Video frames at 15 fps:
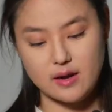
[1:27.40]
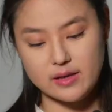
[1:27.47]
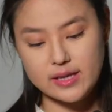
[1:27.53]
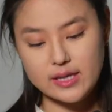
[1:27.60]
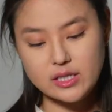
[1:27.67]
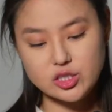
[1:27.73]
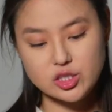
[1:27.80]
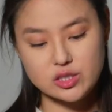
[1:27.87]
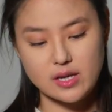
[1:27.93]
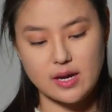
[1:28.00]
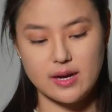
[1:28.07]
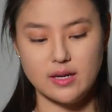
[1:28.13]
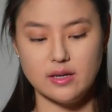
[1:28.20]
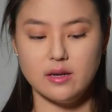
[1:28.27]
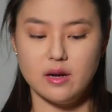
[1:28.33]
on each
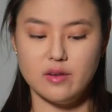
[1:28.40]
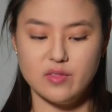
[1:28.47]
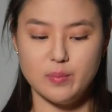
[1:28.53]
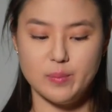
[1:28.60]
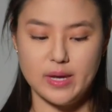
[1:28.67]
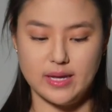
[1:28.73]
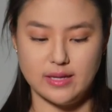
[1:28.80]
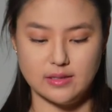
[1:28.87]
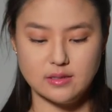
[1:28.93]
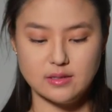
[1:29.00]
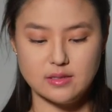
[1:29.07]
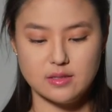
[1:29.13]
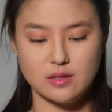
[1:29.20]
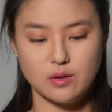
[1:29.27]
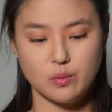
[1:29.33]
side of the
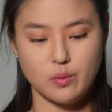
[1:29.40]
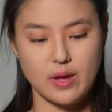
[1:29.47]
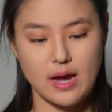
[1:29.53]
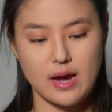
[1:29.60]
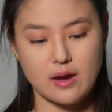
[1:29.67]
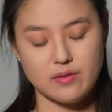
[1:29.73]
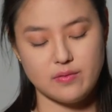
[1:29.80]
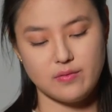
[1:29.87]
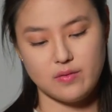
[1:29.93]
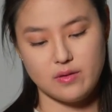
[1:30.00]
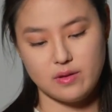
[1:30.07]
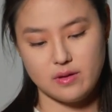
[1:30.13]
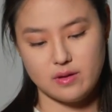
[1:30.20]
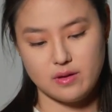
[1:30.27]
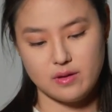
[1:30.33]
pins, we have
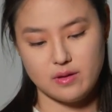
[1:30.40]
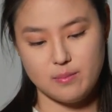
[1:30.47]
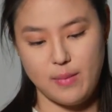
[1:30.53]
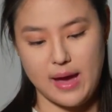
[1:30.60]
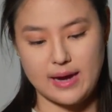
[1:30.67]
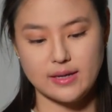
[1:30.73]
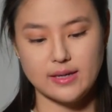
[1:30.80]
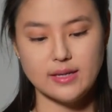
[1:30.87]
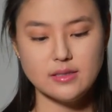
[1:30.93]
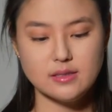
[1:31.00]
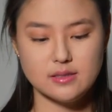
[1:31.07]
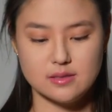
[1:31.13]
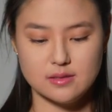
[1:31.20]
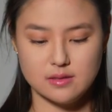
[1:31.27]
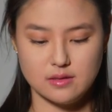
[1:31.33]

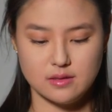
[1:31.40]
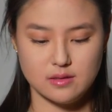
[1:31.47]
magnets,